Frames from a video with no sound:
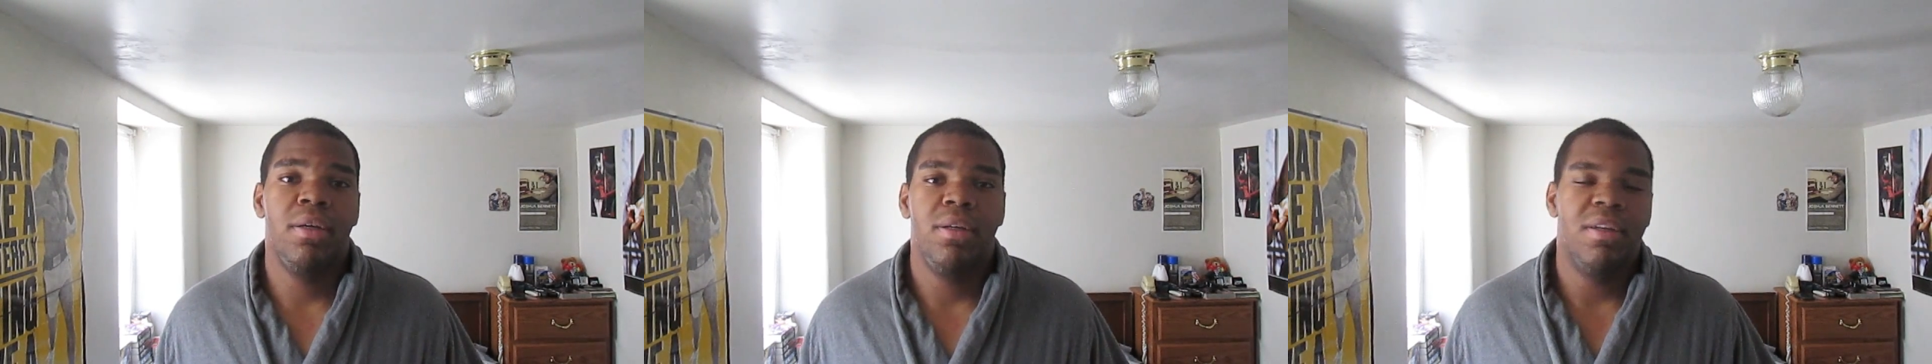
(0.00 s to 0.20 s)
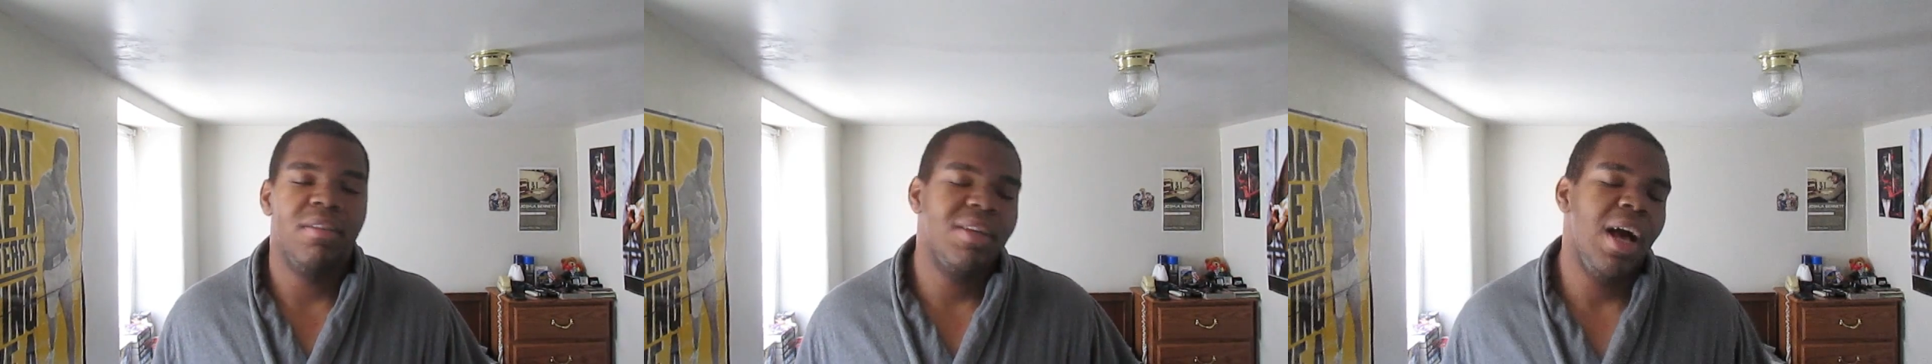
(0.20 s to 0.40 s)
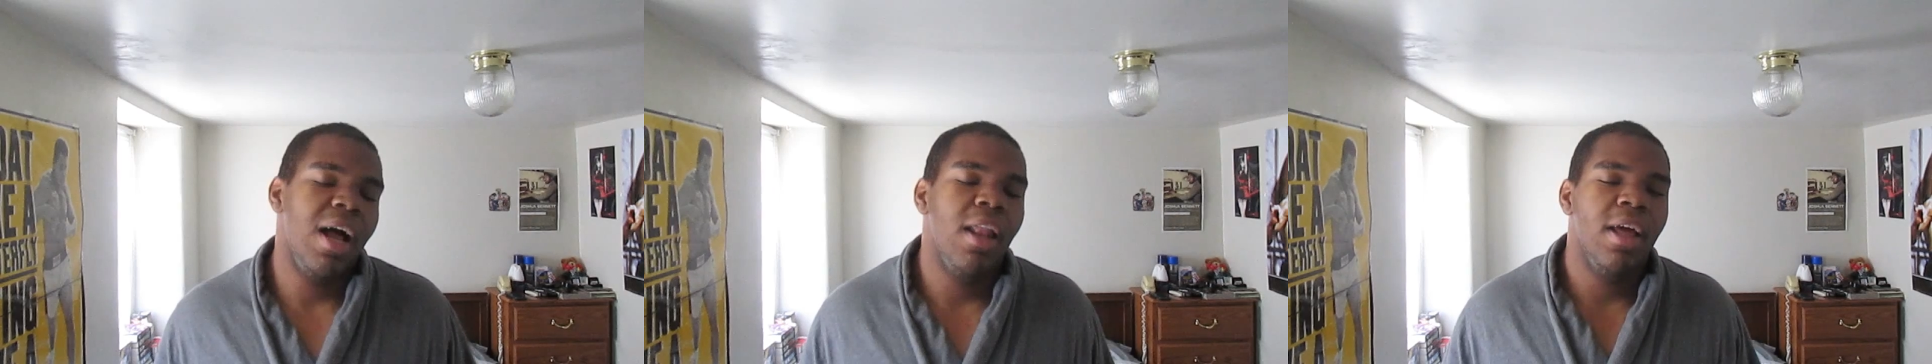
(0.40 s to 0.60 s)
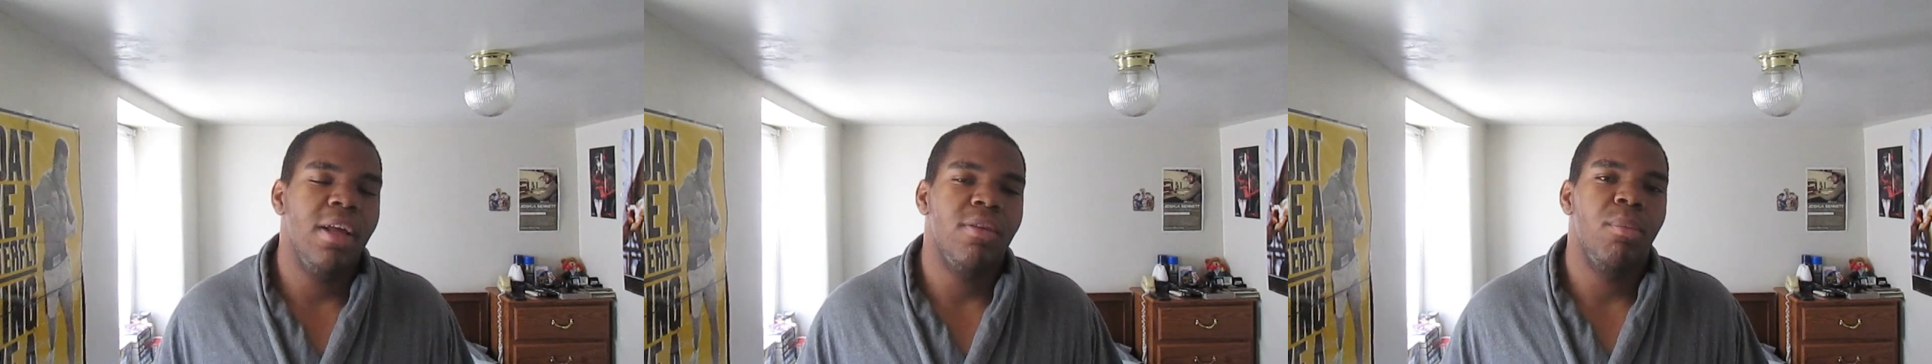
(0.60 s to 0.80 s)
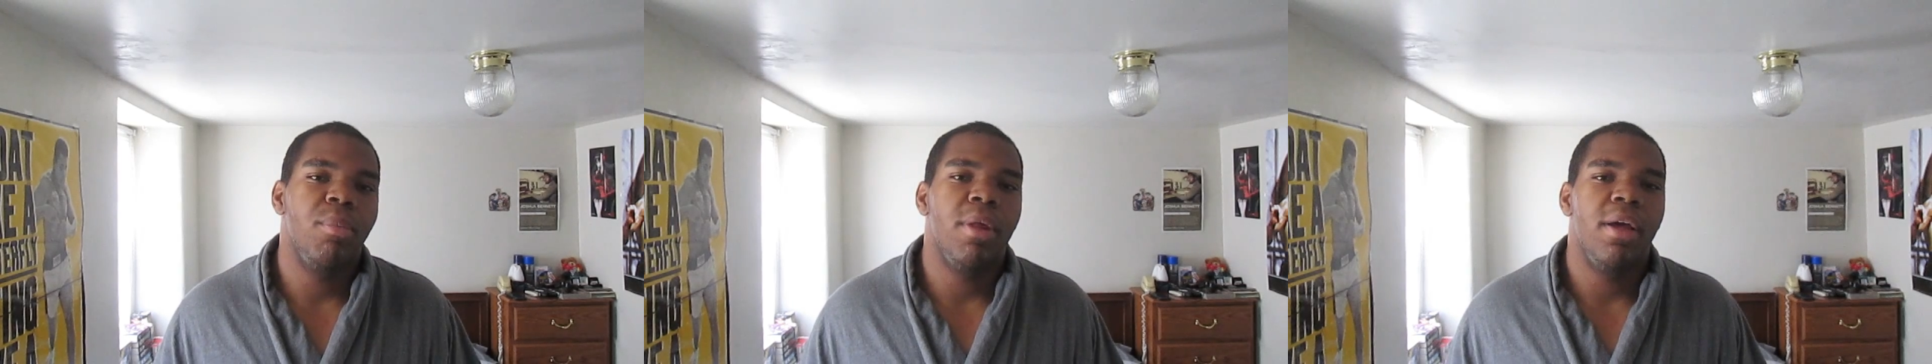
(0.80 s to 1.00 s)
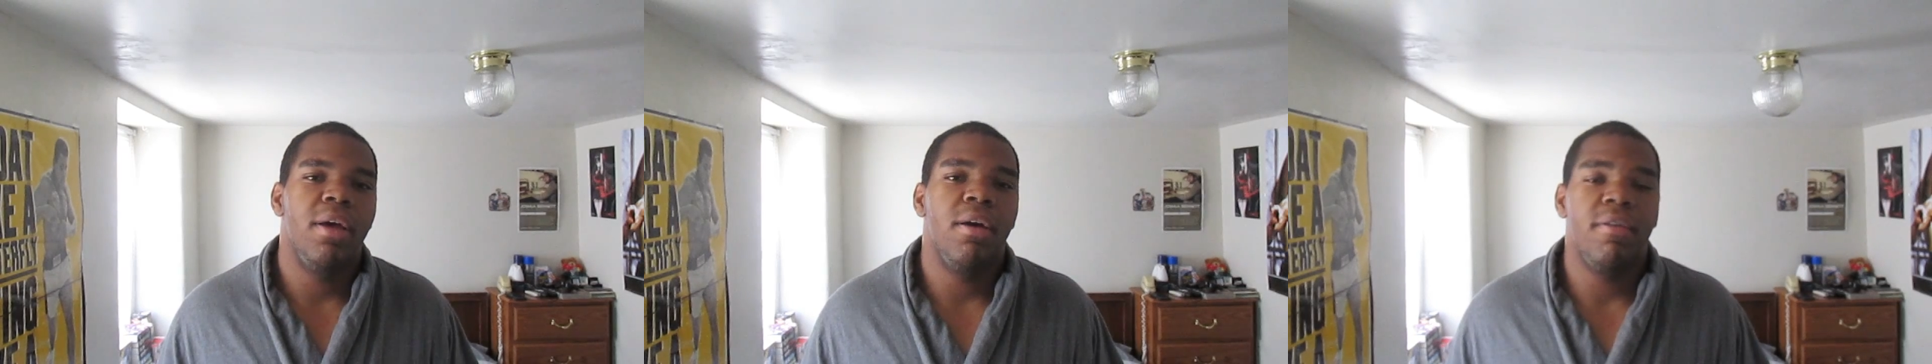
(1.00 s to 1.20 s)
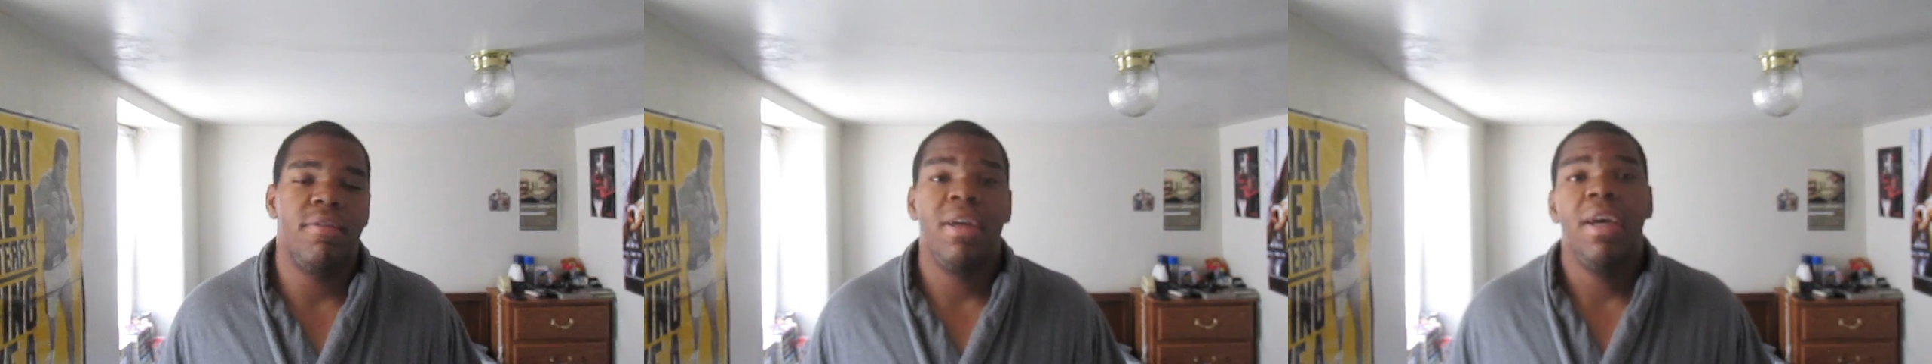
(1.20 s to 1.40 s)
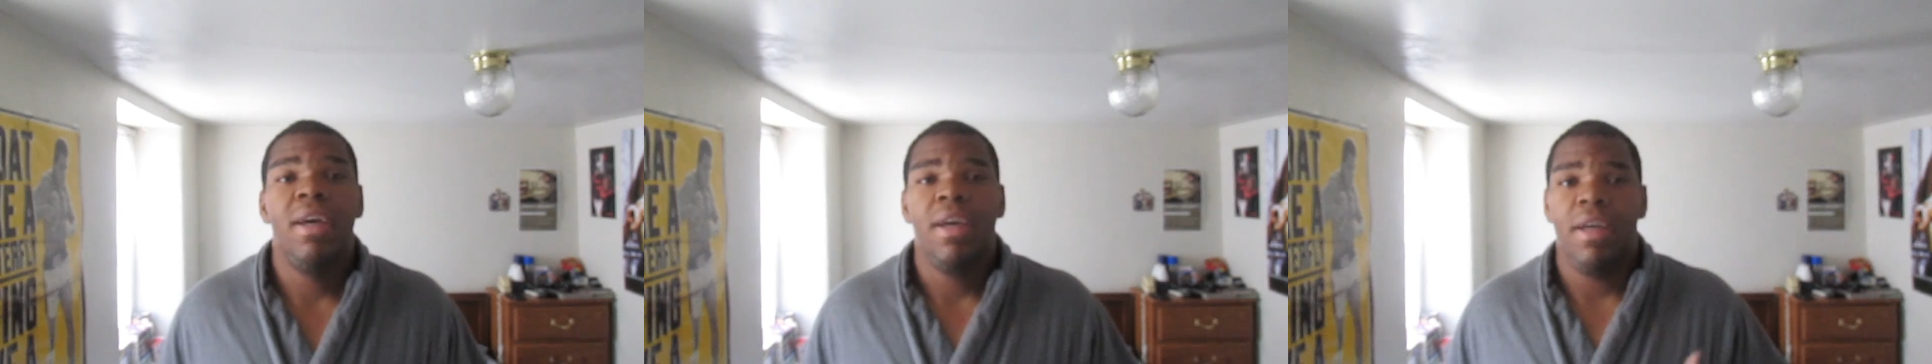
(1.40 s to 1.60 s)
It's kind of like the play of
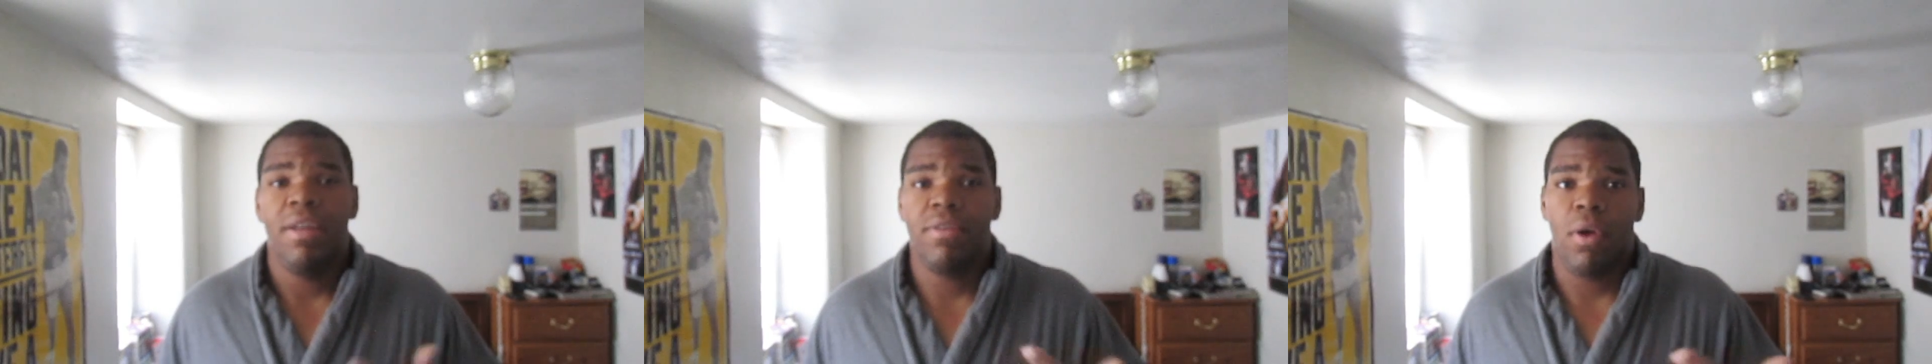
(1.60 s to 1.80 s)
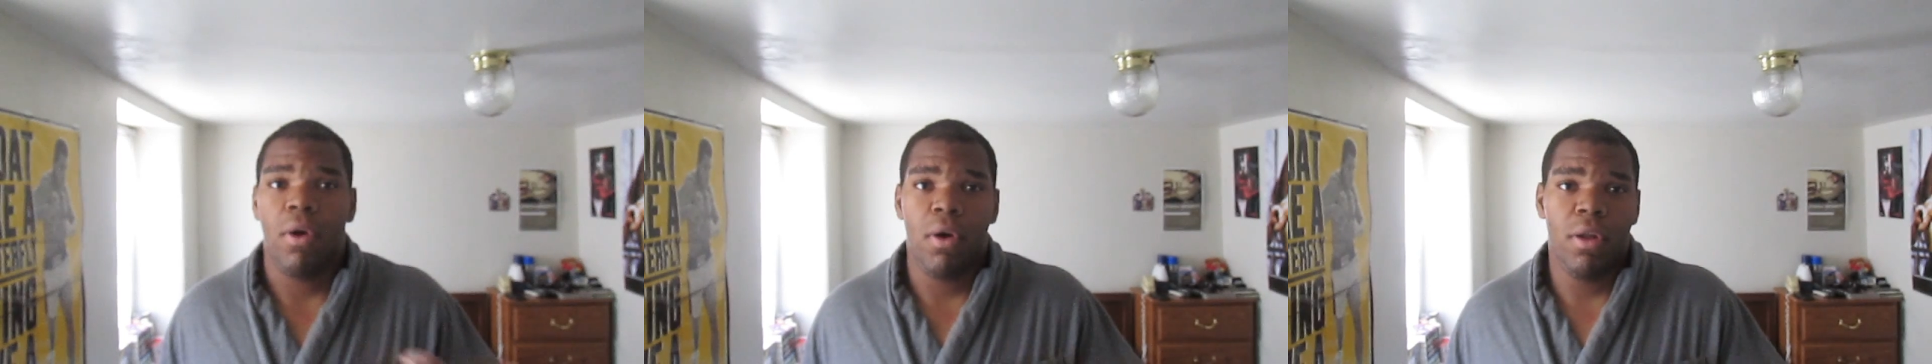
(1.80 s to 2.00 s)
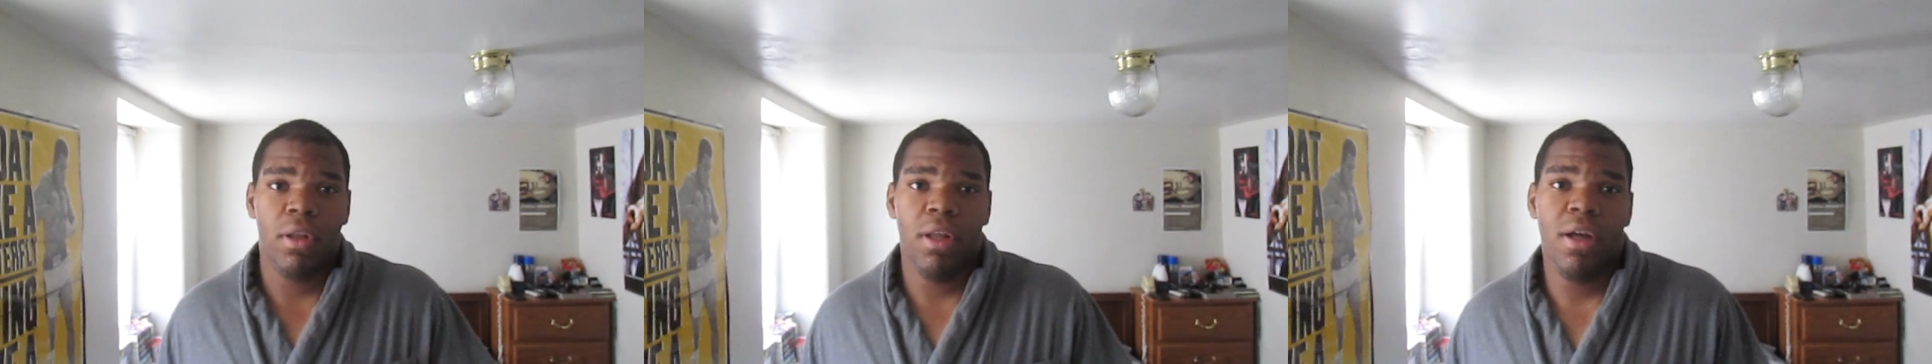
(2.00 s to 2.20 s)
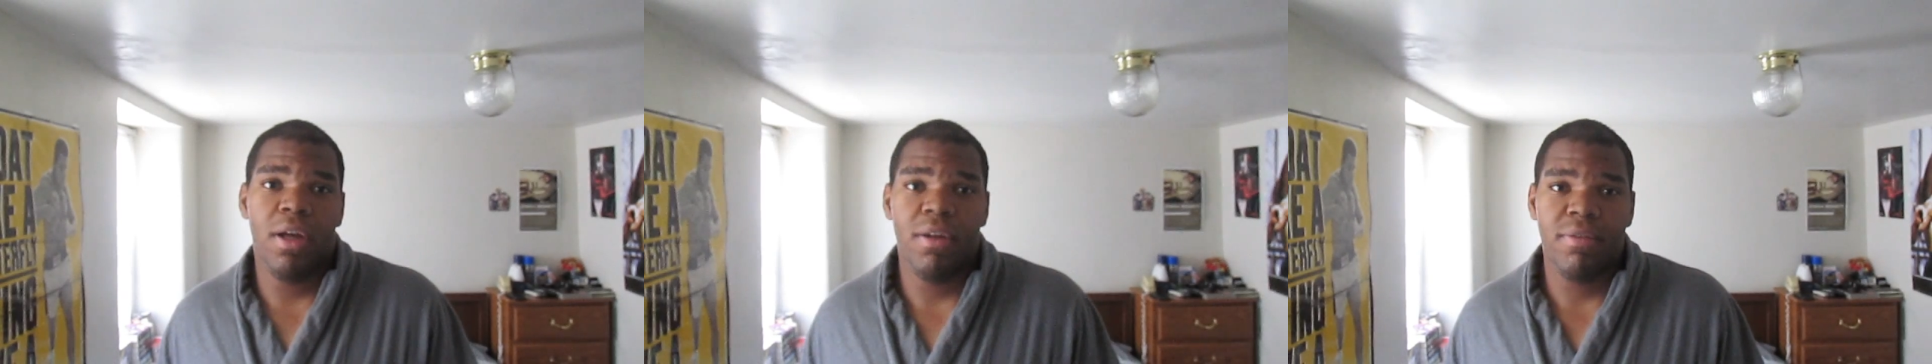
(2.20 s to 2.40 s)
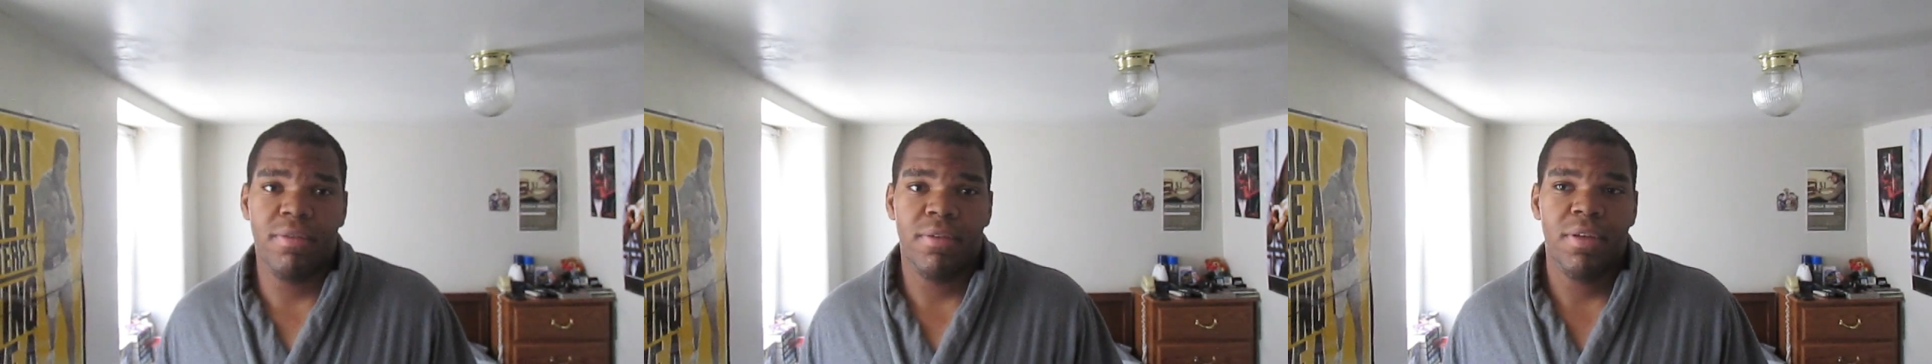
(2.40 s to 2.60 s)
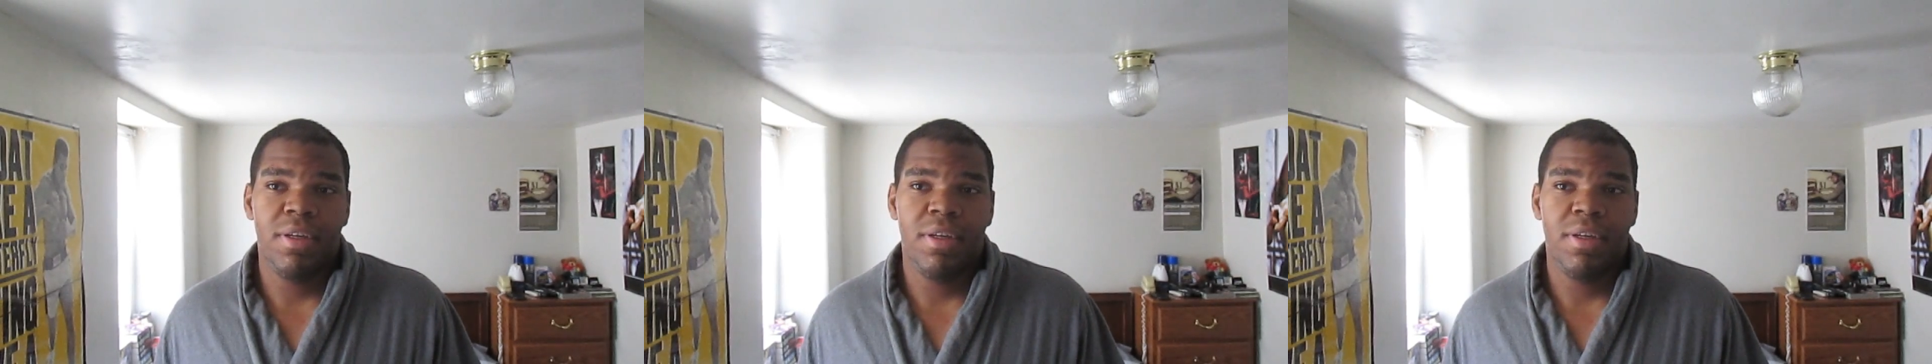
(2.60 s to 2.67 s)
It's All Love.